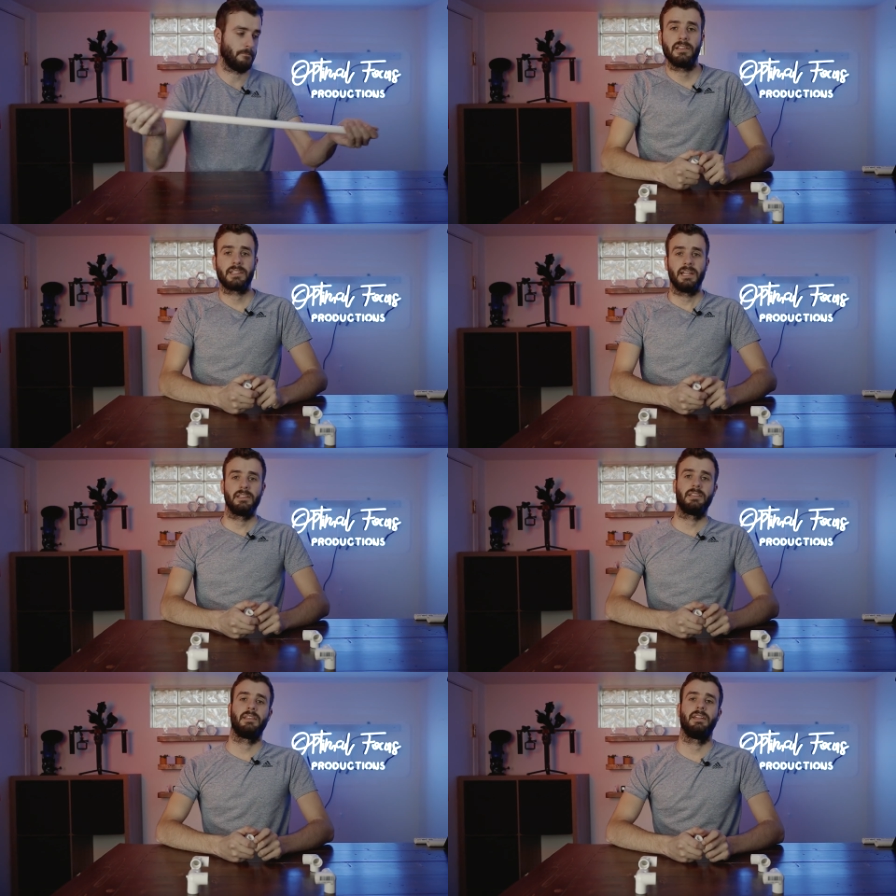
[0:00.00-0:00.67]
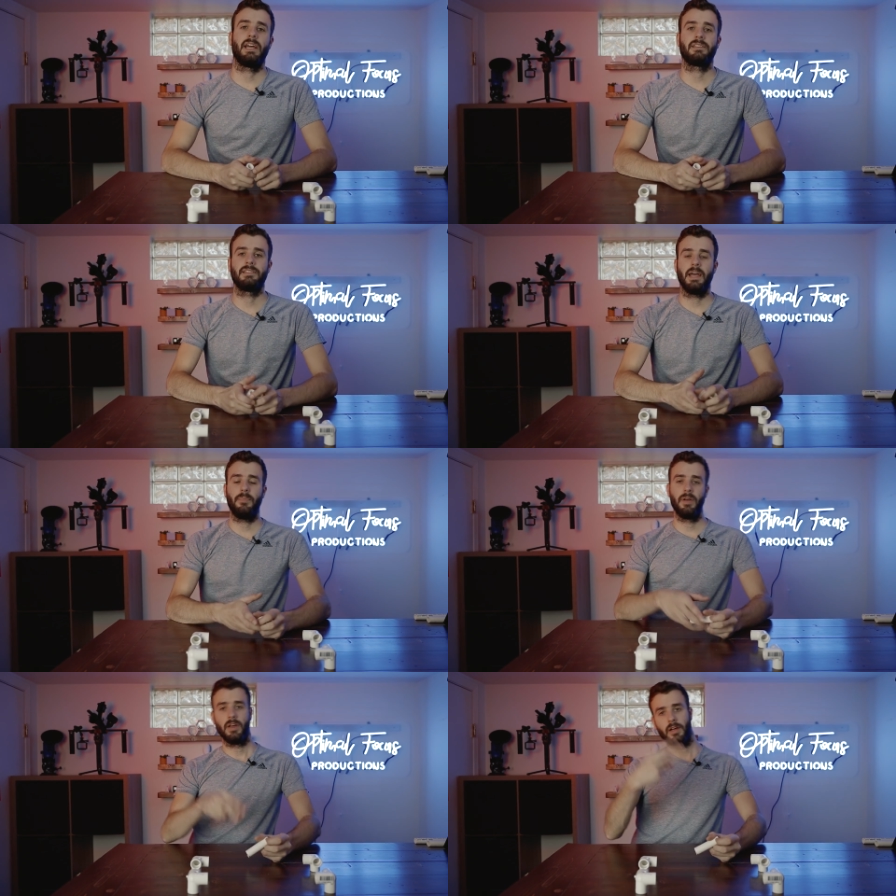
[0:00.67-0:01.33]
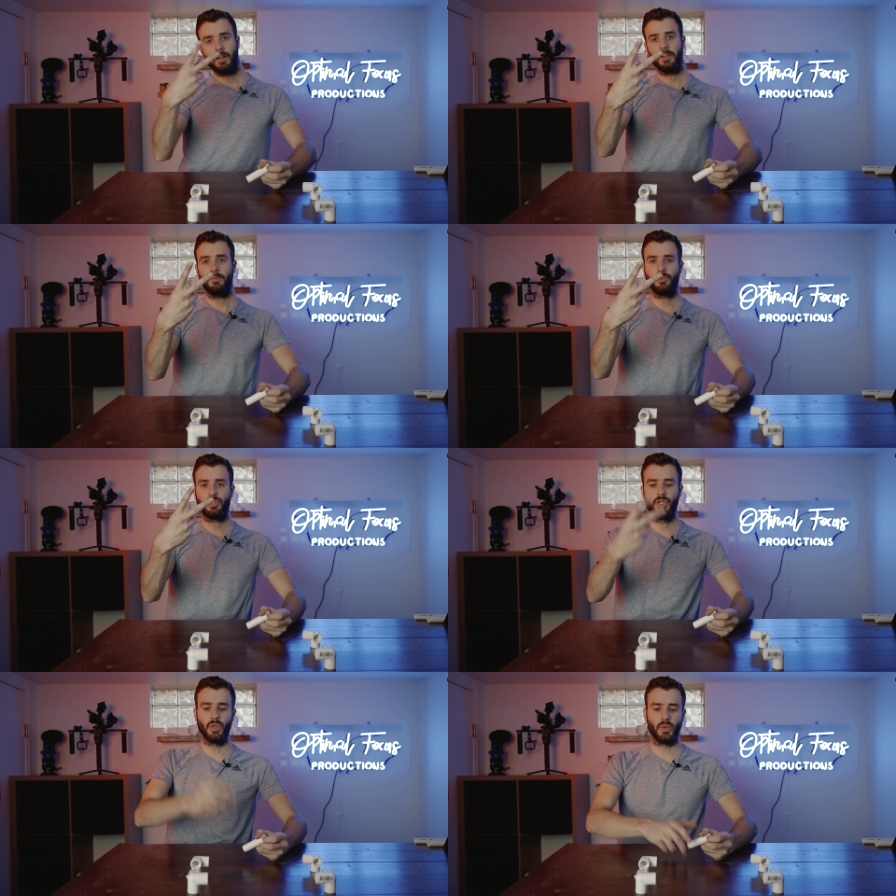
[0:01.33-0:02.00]
Let's get into the next step, number
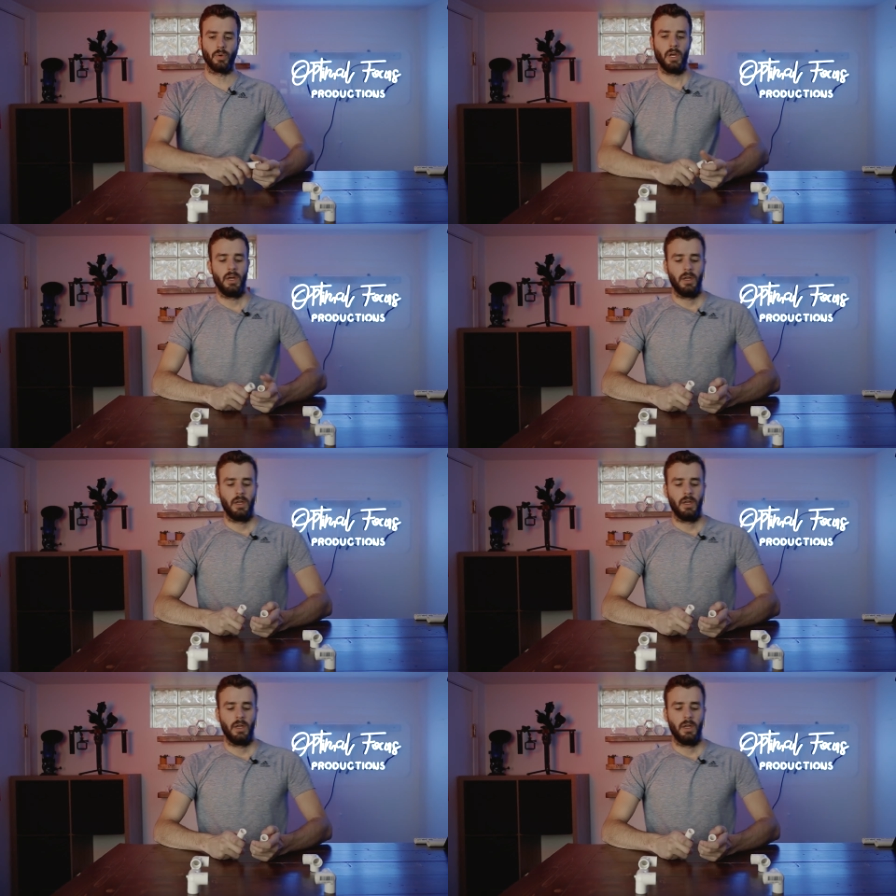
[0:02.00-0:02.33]
two.